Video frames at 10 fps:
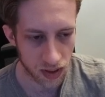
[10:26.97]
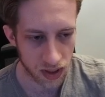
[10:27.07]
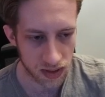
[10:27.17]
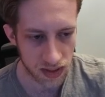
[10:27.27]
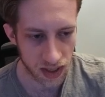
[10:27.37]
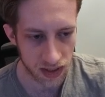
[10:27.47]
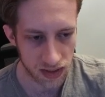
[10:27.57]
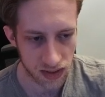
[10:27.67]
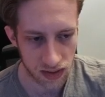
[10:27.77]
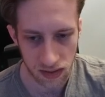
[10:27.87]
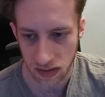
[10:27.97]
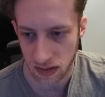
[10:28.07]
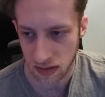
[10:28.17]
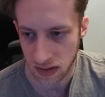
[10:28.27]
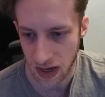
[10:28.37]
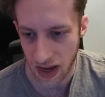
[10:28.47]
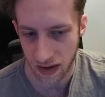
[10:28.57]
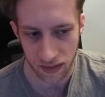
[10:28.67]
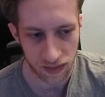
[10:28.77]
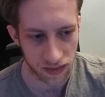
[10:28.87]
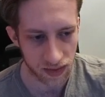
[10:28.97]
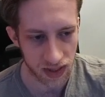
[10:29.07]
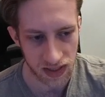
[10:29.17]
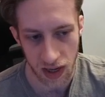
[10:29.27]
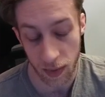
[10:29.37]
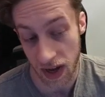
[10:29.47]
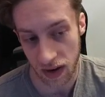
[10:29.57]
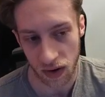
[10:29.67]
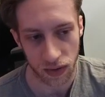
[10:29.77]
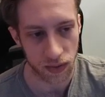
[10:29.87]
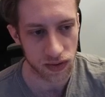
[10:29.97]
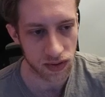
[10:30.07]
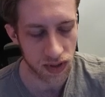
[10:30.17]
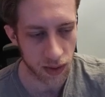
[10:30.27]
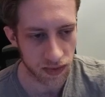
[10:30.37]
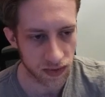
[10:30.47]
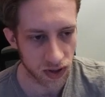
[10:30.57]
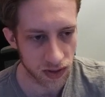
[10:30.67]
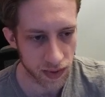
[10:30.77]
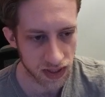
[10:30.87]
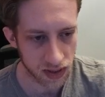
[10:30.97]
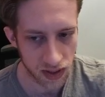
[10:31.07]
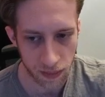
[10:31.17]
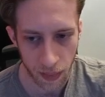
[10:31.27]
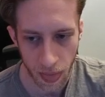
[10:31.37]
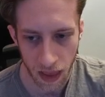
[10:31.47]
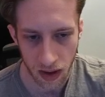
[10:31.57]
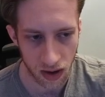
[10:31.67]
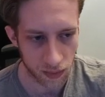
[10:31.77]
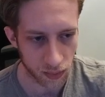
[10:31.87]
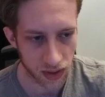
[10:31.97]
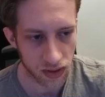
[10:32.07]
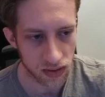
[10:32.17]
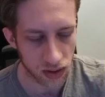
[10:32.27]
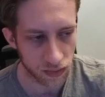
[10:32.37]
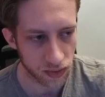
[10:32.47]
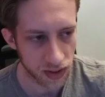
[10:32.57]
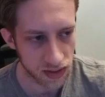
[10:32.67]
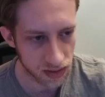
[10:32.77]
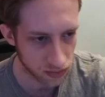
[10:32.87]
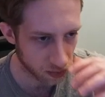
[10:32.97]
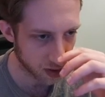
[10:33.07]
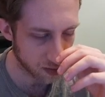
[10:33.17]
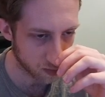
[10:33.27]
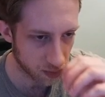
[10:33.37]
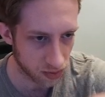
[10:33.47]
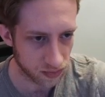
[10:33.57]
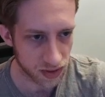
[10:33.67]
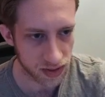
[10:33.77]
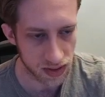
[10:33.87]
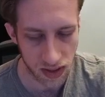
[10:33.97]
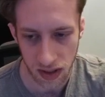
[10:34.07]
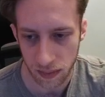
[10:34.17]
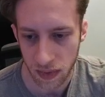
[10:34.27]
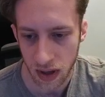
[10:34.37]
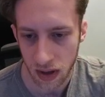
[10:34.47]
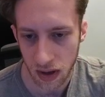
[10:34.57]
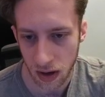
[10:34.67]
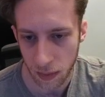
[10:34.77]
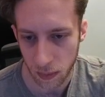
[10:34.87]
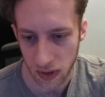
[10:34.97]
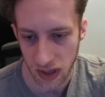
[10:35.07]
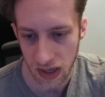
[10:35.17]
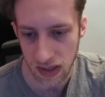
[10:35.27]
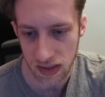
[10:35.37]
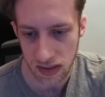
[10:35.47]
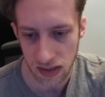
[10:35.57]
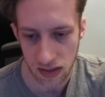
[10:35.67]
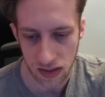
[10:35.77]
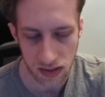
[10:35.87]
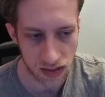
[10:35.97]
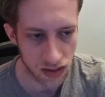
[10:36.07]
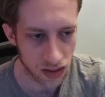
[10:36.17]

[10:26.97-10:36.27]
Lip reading: it's nice to have this type of hand on those types of turns, basically. Really good turn for us. We're gonna have way more flushes than him when the ace is